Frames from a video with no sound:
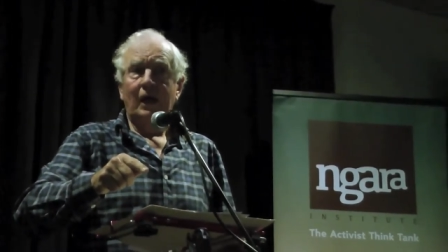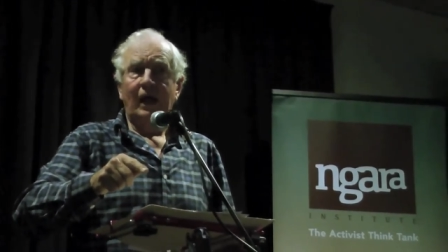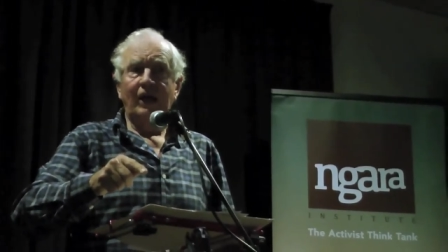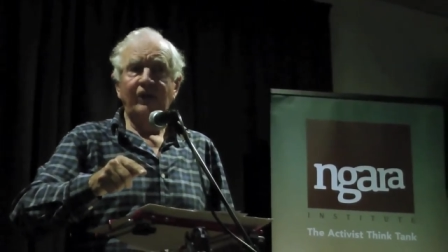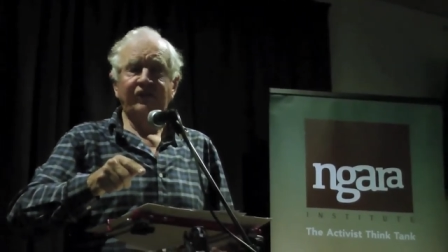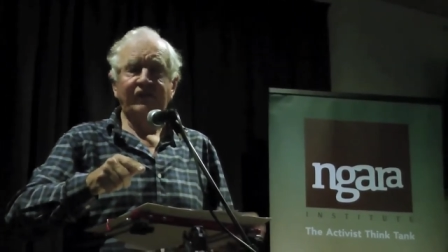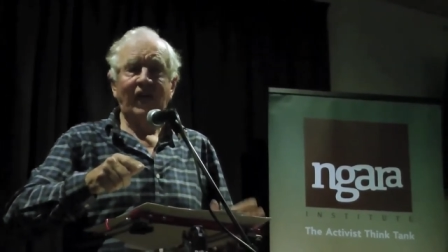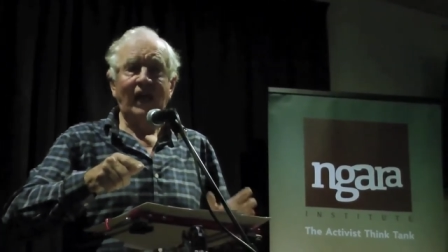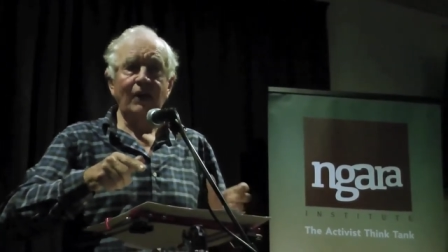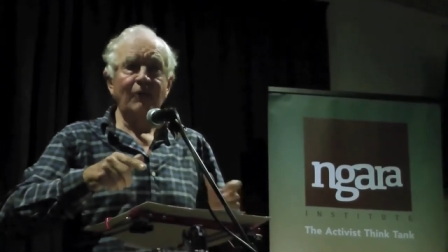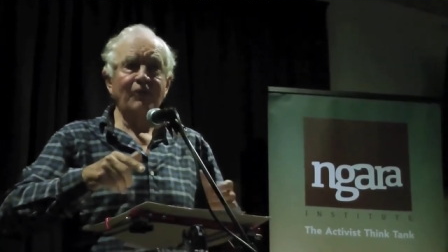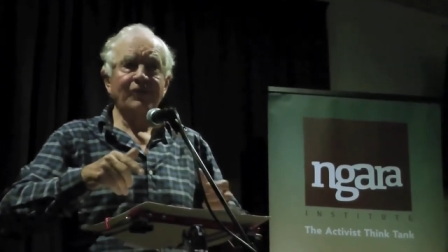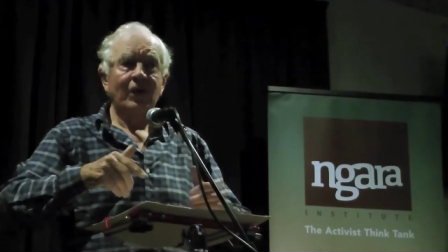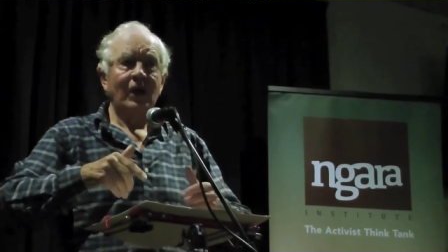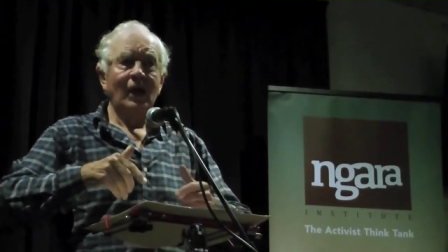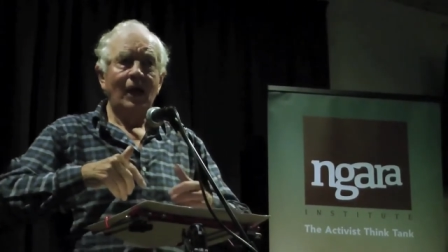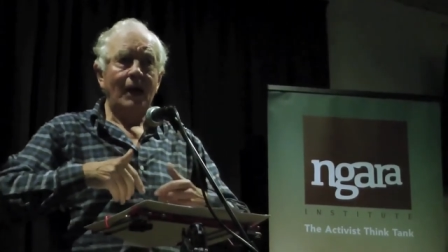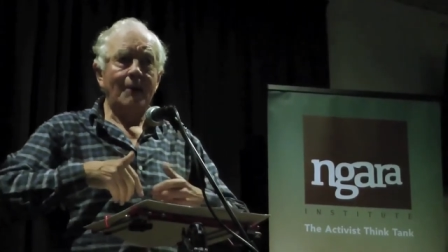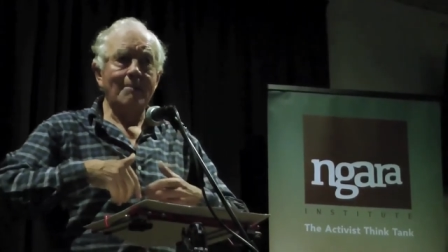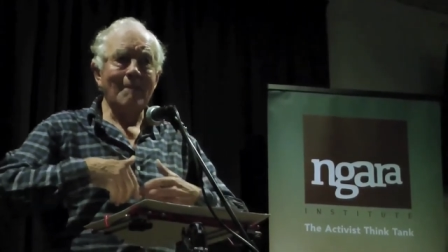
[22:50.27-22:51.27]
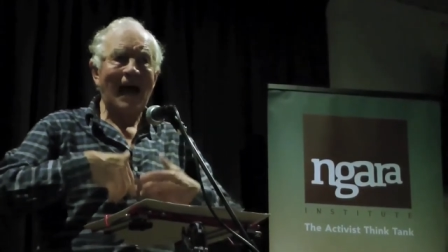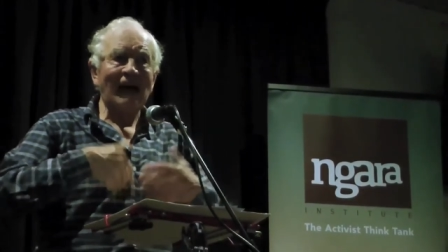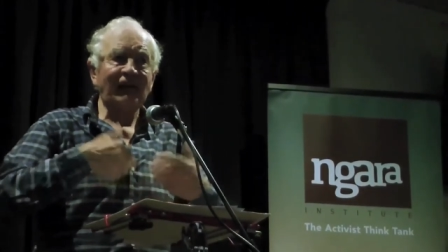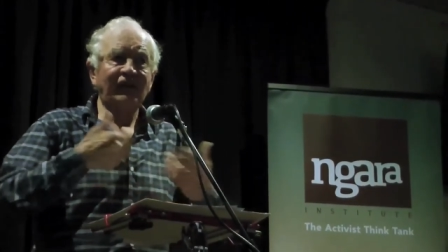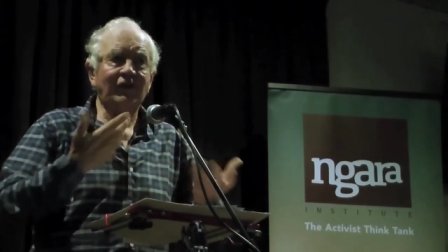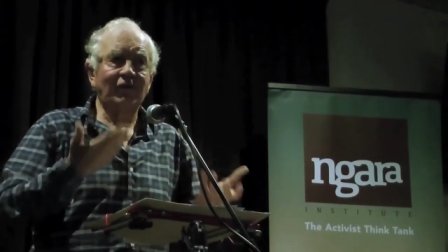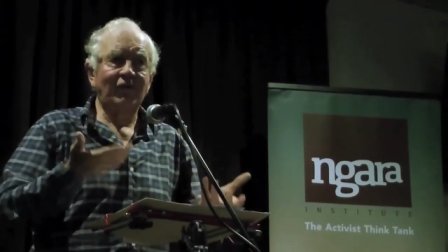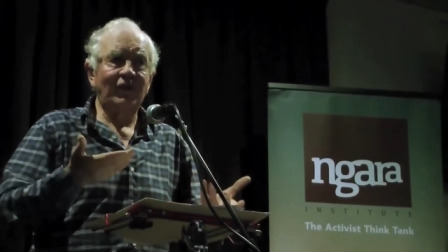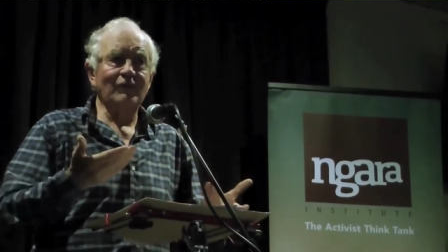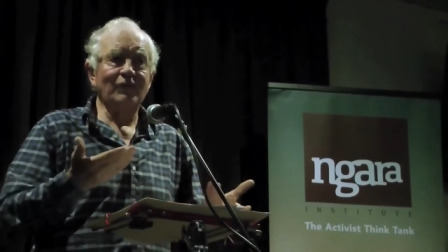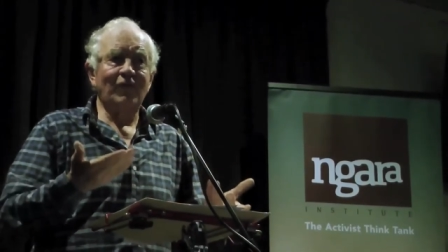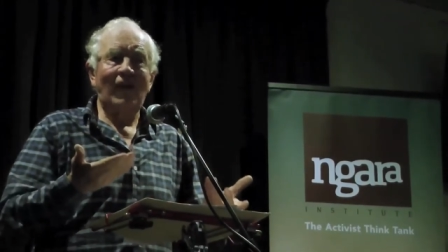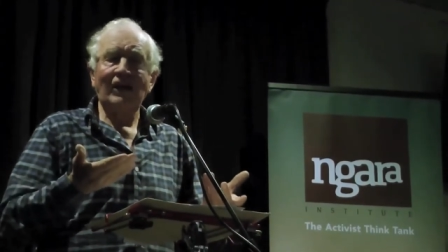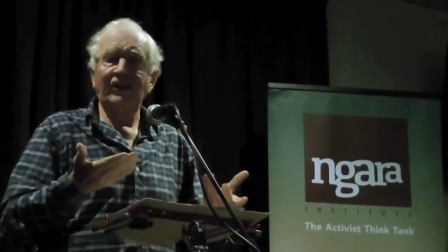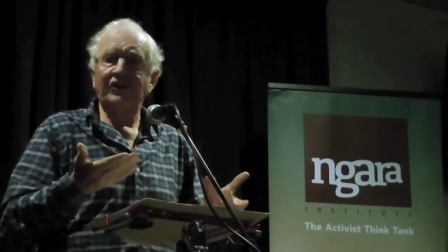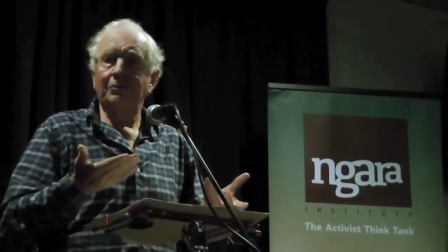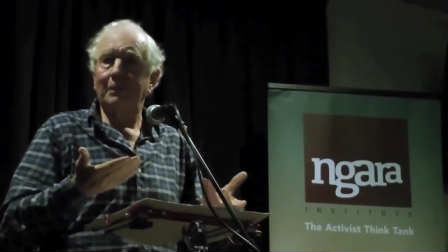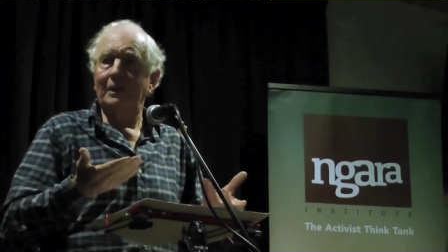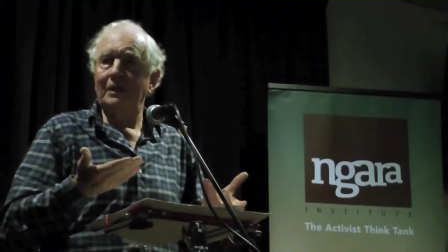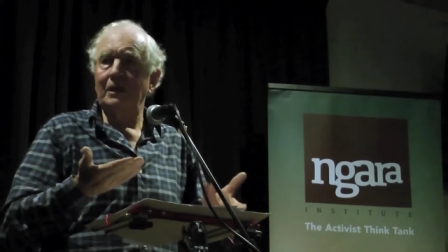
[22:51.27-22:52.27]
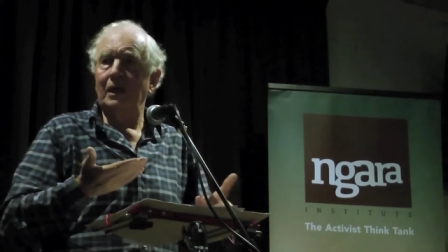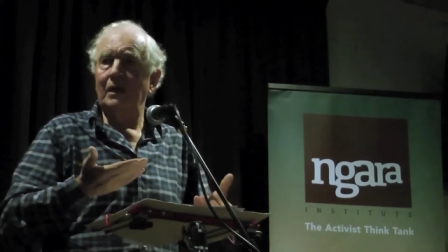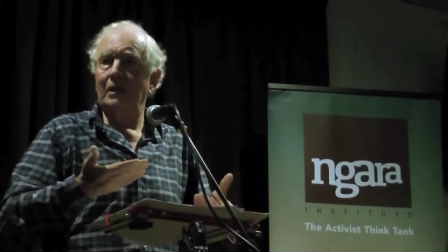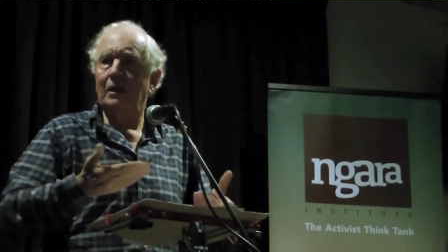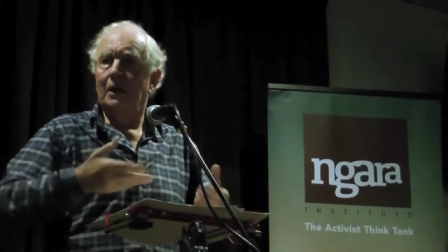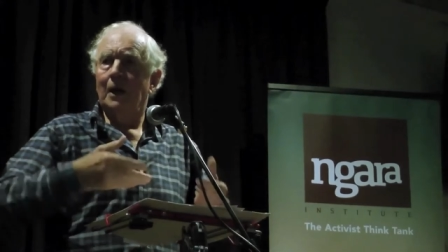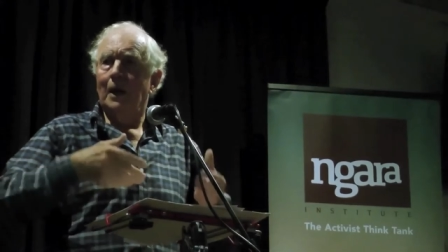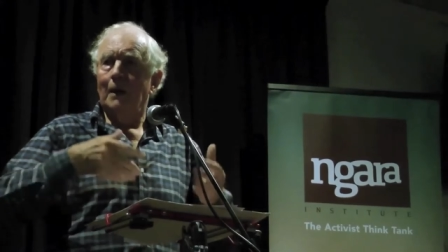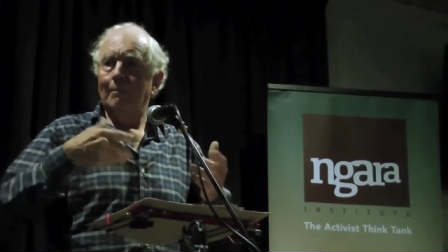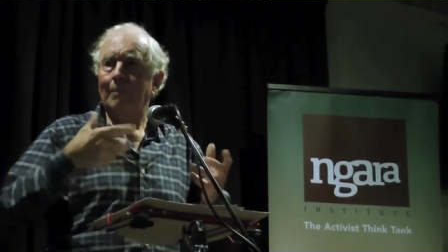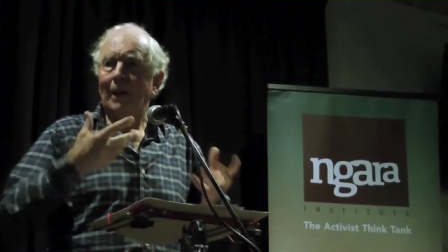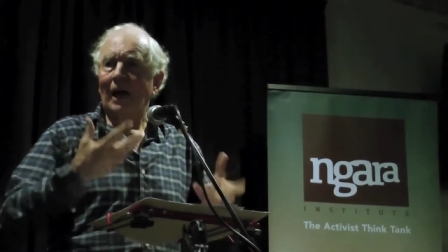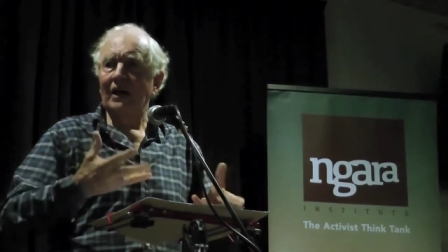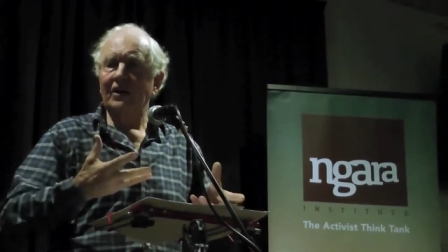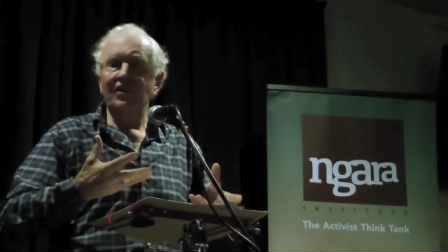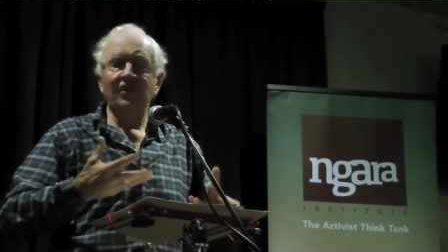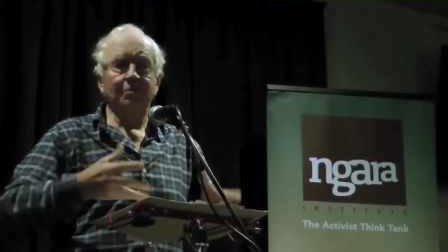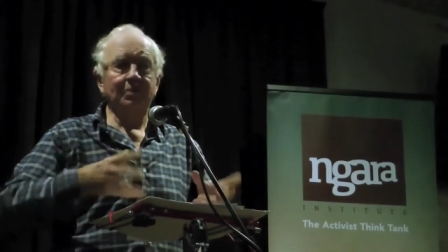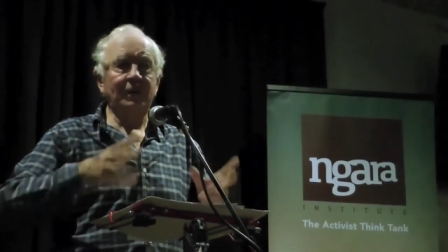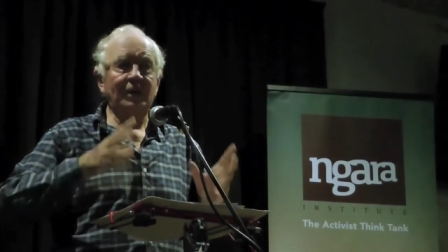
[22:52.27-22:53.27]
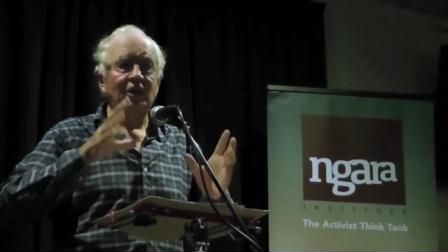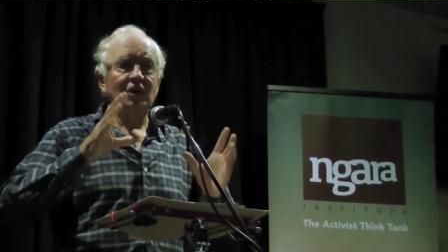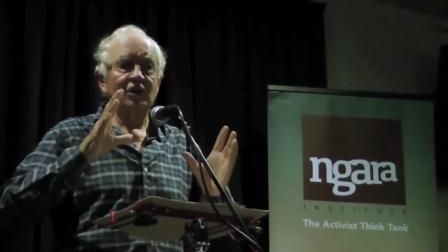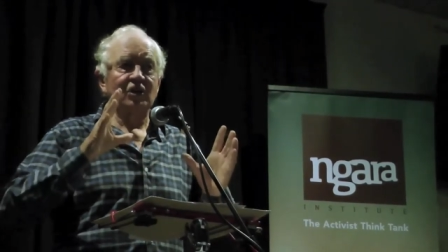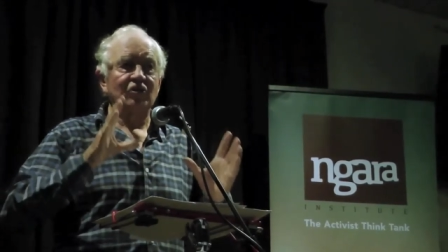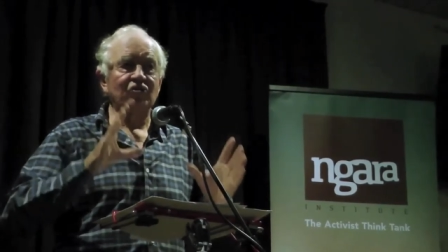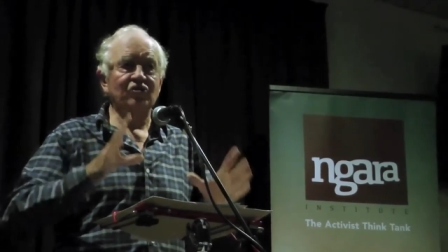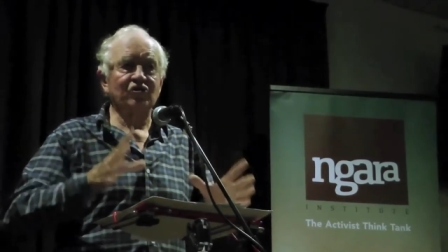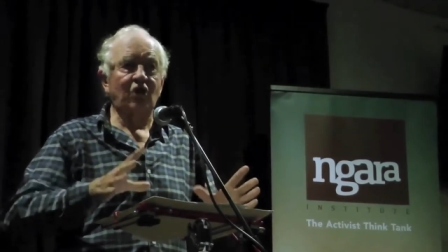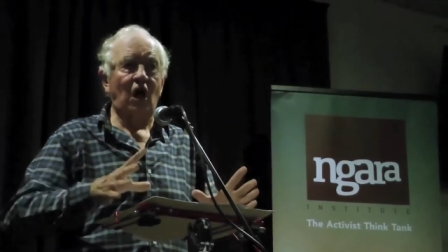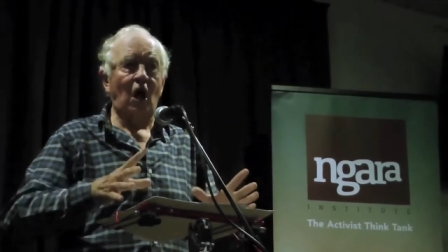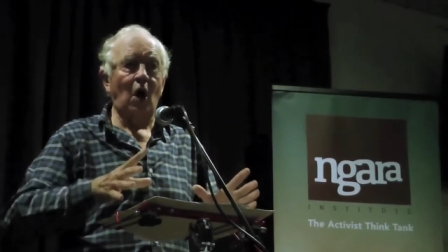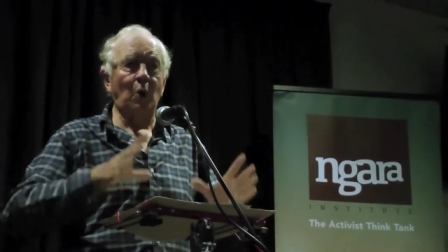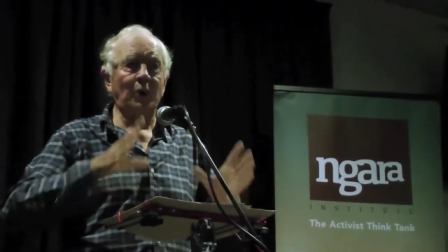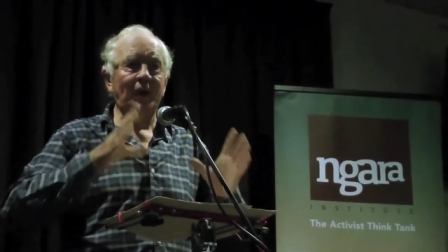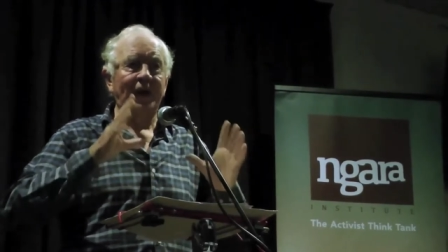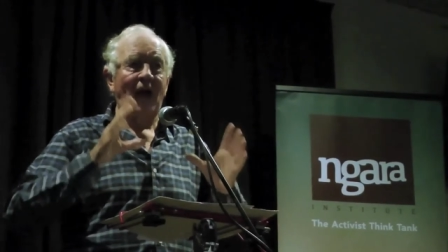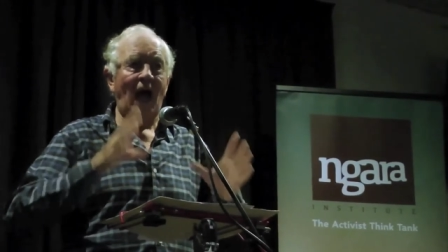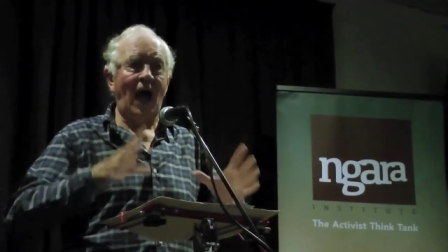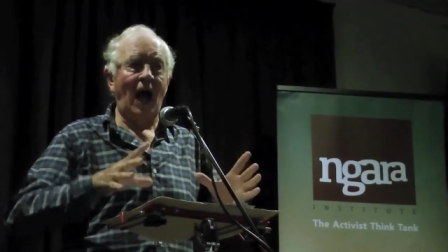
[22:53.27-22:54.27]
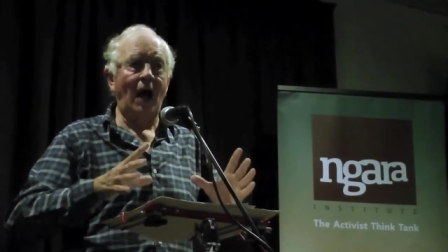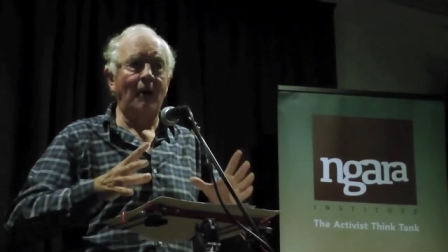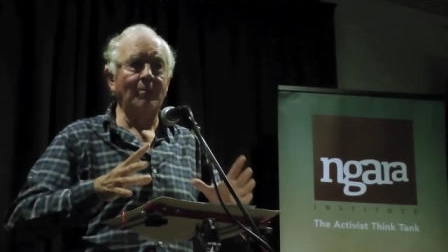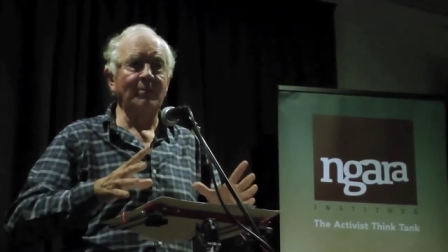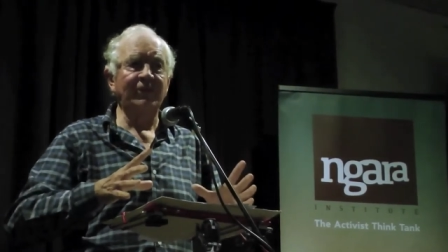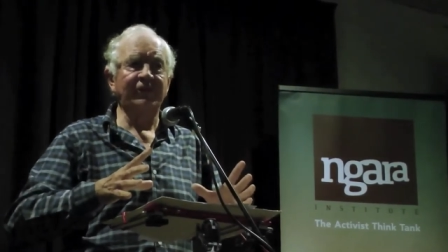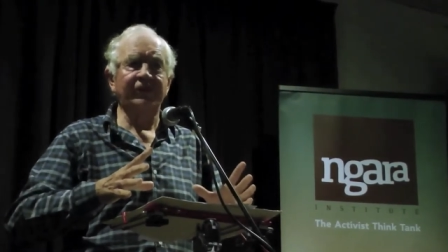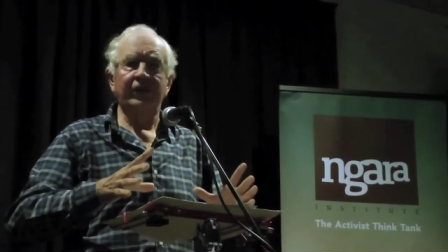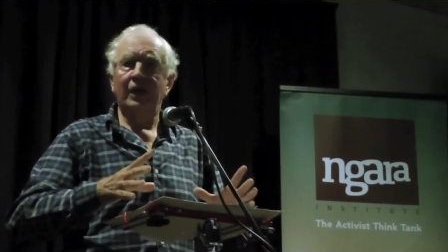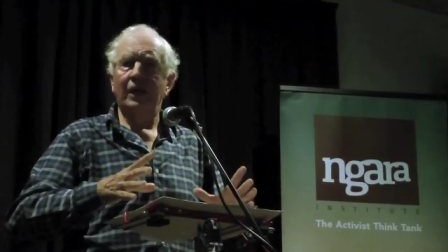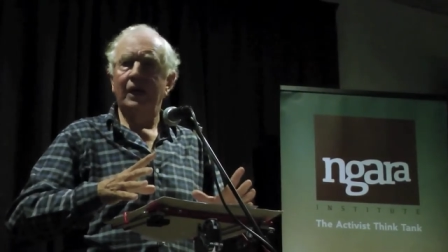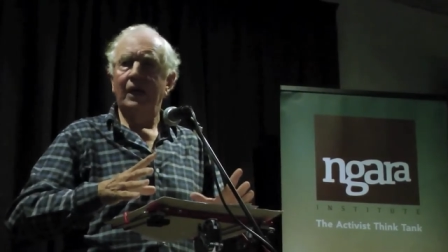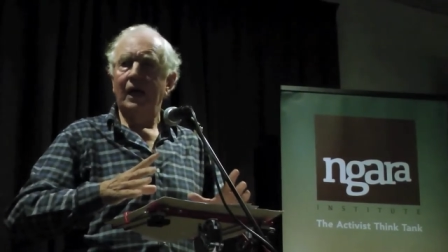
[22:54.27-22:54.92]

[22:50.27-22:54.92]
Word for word: Instead of a massive investment in punishment and control and arms